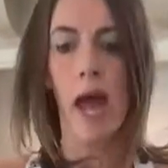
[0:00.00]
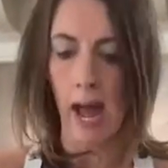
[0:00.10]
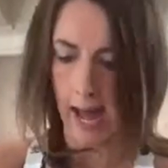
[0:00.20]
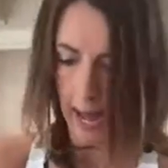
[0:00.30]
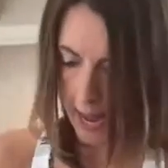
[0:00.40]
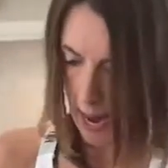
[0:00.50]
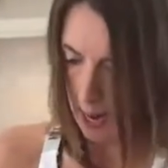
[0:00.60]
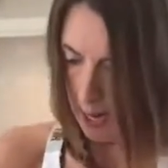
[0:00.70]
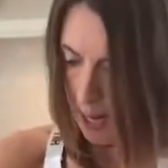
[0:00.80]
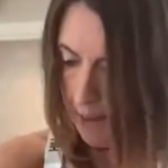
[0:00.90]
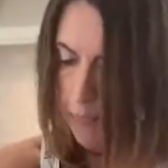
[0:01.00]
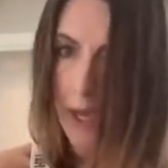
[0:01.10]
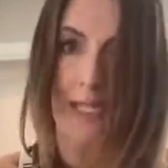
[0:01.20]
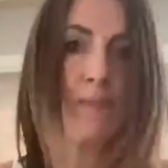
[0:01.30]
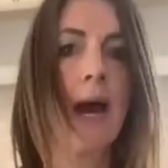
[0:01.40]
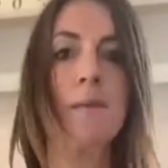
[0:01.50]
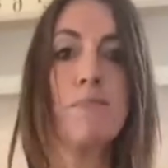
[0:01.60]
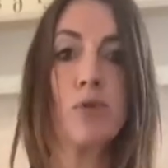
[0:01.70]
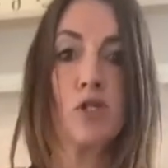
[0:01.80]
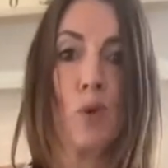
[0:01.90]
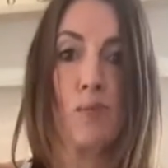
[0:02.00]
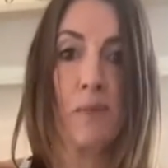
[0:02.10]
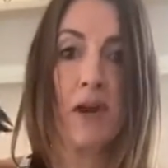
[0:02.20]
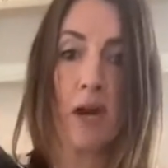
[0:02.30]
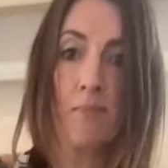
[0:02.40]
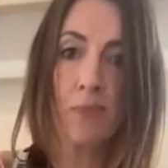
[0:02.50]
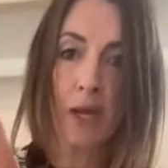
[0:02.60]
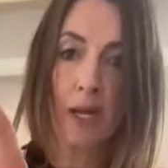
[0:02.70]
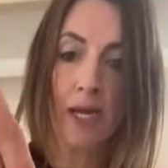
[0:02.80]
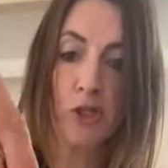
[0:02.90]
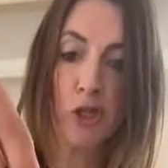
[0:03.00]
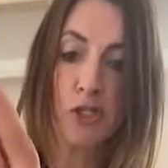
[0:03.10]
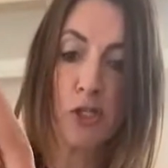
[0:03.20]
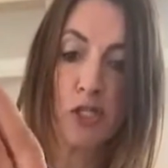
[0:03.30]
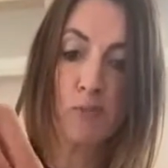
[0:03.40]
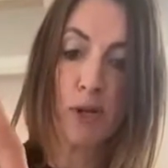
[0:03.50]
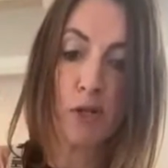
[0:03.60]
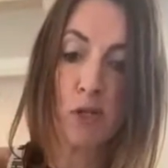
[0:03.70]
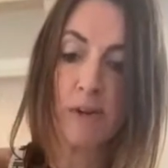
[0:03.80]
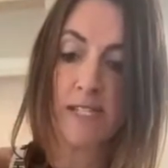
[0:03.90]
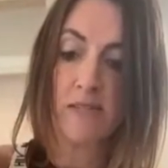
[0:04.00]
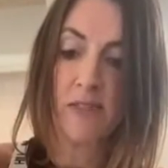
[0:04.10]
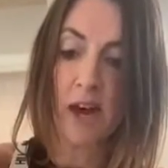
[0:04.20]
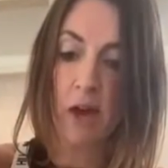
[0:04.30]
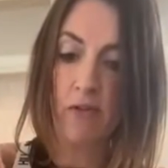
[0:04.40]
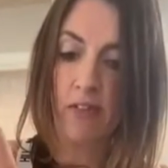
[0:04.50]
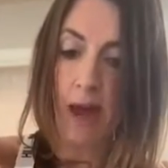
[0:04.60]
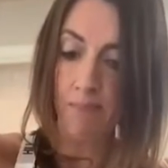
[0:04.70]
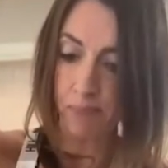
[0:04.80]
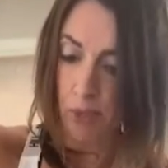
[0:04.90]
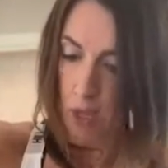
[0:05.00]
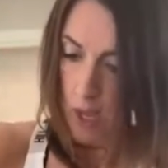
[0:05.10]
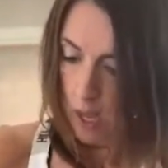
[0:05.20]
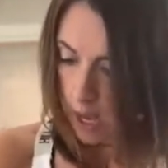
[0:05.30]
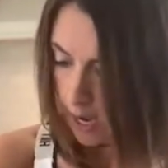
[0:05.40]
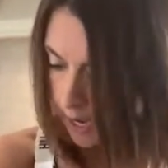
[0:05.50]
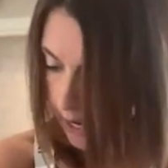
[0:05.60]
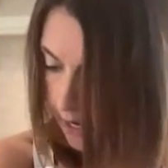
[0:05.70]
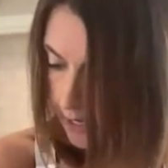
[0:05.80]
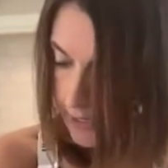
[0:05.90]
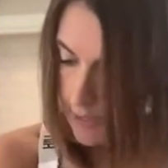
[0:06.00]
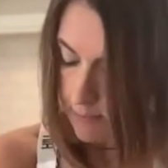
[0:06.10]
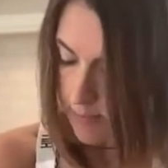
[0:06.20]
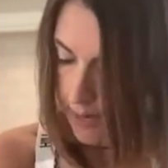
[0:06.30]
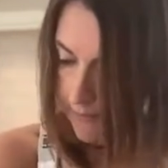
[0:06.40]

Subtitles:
And there's my sweet paprika. Let's just sprinkle the rest of that over then. And my